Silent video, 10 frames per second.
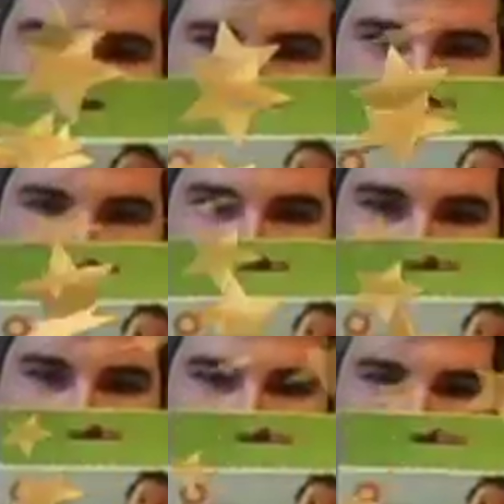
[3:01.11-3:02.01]
What you
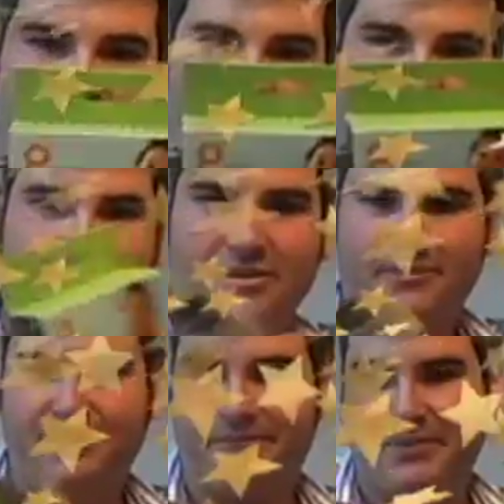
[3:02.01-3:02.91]
come to expect.
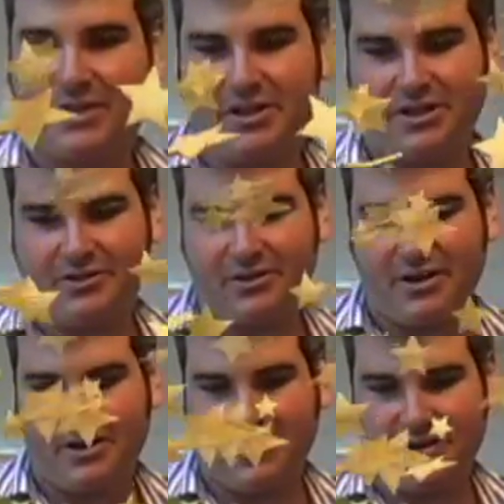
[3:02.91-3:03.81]
This
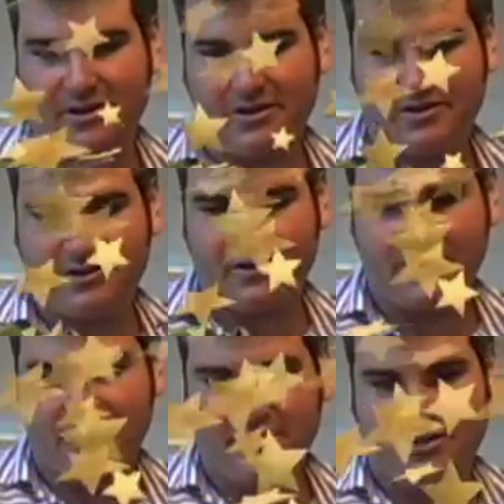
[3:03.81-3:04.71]
right here
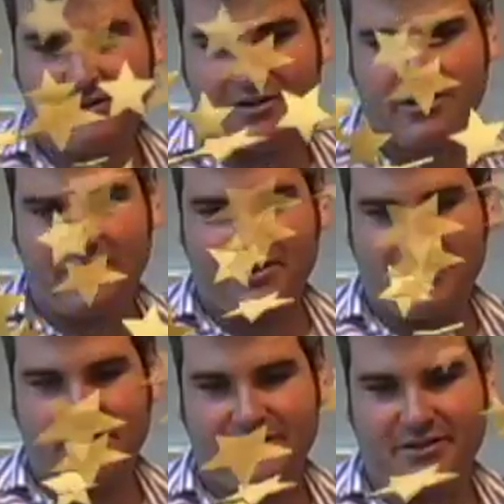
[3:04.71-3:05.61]

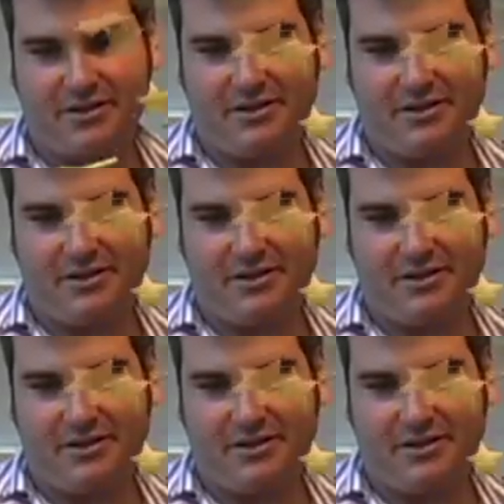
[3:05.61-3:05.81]
is